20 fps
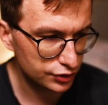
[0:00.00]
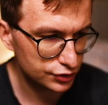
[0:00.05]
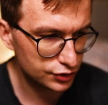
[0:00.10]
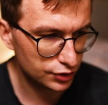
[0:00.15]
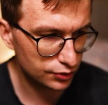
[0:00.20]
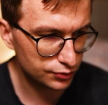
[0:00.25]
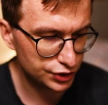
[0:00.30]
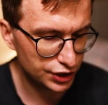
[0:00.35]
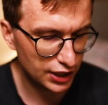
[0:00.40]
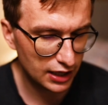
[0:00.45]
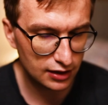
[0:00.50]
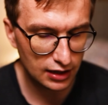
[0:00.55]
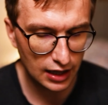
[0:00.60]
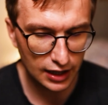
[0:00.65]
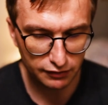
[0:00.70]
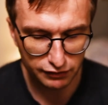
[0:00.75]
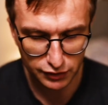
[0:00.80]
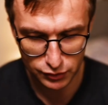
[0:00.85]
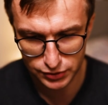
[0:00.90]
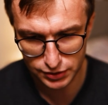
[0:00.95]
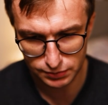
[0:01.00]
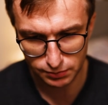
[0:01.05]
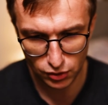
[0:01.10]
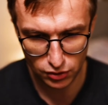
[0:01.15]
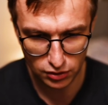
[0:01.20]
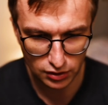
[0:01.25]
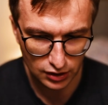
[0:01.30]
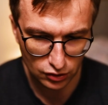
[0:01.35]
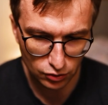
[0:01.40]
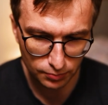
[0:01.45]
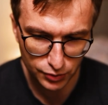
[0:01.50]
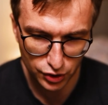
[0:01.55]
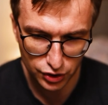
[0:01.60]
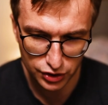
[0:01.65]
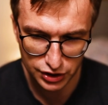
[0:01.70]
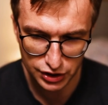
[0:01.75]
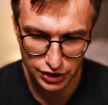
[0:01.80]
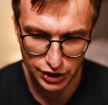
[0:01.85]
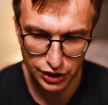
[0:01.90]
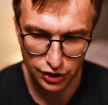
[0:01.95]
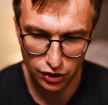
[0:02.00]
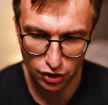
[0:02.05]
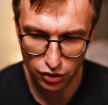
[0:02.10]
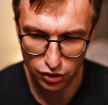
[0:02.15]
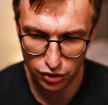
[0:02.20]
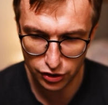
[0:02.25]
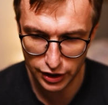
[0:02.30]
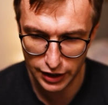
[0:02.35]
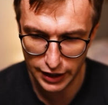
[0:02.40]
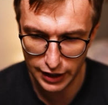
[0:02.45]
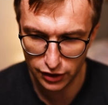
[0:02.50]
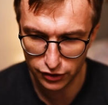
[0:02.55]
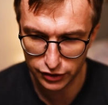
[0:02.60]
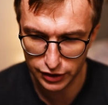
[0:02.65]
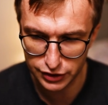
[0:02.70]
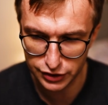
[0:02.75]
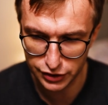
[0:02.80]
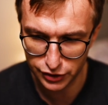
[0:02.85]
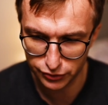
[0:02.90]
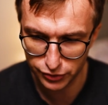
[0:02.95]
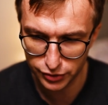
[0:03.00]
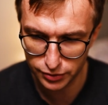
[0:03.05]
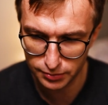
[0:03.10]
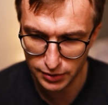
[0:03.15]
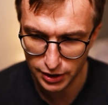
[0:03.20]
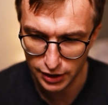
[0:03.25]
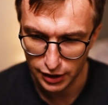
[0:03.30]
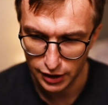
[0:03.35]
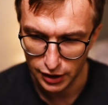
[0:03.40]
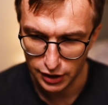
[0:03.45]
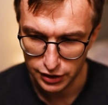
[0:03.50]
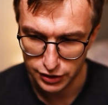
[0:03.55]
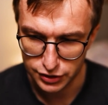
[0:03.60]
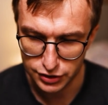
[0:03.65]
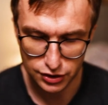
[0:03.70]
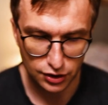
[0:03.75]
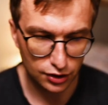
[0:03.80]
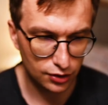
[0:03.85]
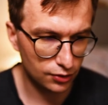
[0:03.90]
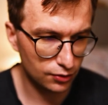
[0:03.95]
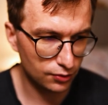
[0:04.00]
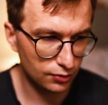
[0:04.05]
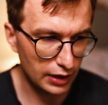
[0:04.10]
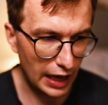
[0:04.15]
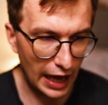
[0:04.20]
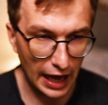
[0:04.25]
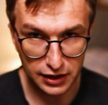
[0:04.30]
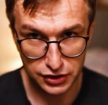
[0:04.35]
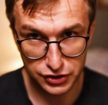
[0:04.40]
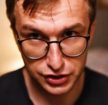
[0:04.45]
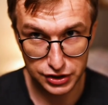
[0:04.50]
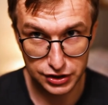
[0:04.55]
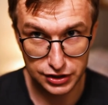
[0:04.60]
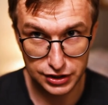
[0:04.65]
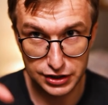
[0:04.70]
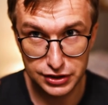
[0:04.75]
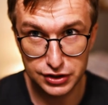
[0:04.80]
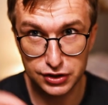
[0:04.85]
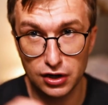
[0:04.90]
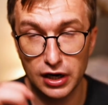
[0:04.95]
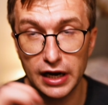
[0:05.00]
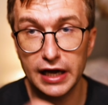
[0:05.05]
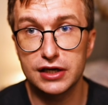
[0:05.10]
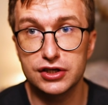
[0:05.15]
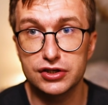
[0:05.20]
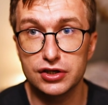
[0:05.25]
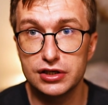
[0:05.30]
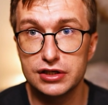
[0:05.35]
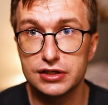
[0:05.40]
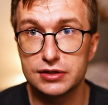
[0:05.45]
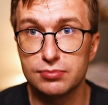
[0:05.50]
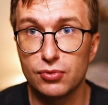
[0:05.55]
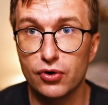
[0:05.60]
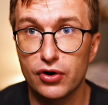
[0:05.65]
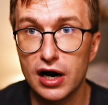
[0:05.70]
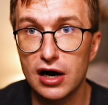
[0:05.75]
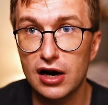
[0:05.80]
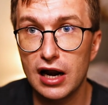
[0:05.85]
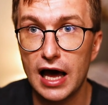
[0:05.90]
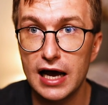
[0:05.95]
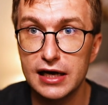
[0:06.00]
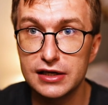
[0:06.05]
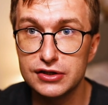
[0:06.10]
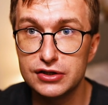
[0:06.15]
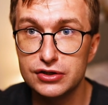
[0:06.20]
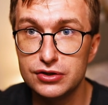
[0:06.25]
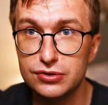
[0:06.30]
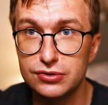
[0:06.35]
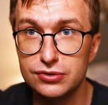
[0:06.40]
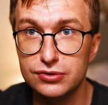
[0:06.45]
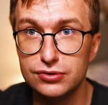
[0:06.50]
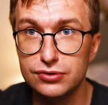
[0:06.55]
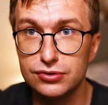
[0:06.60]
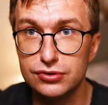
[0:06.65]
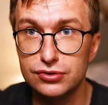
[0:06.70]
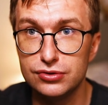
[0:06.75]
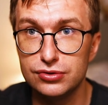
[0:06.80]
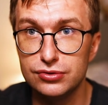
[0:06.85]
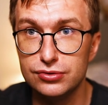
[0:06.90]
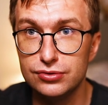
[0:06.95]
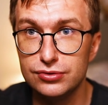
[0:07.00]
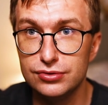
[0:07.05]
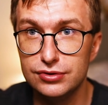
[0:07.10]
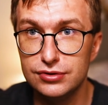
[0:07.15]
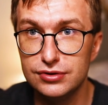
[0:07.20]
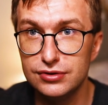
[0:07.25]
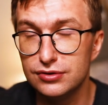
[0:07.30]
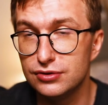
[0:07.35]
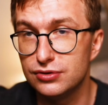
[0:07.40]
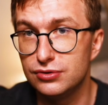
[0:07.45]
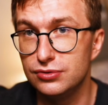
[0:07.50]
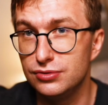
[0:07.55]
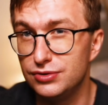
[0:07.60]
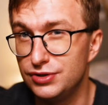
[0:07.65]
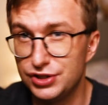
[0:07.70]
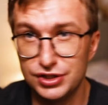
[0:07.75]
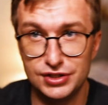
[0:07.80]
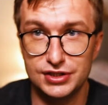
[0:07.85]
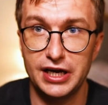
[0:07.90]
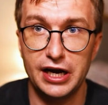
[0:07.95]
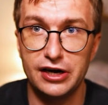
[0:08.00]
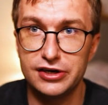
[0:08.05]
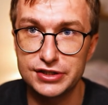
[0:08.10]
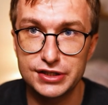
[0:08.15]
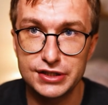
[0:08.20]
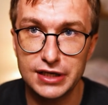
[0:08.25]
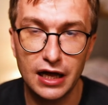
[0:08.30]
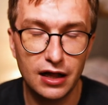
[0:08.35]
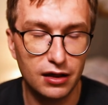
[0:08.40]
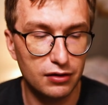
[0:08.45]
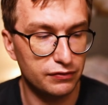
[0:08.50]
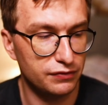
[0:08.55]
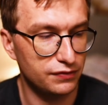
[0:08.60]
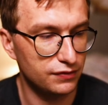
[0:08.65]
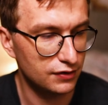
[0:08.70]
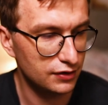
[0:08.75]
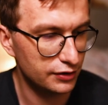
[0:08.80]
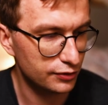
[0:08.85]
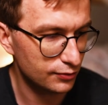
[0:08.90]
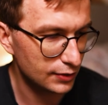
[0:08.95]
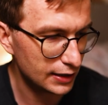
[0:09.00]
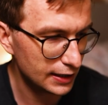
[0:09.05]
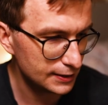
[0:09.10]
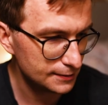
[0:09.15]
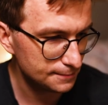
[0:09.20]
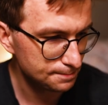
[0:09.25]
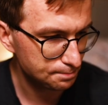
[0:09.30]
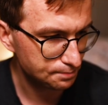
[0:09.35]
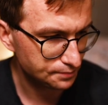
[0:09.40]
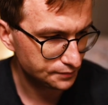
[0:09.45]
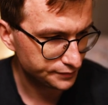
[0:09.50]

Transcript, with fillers: So she had like very small community on on Ethereum. So actually, this collection is more aligned to to to just herself, right?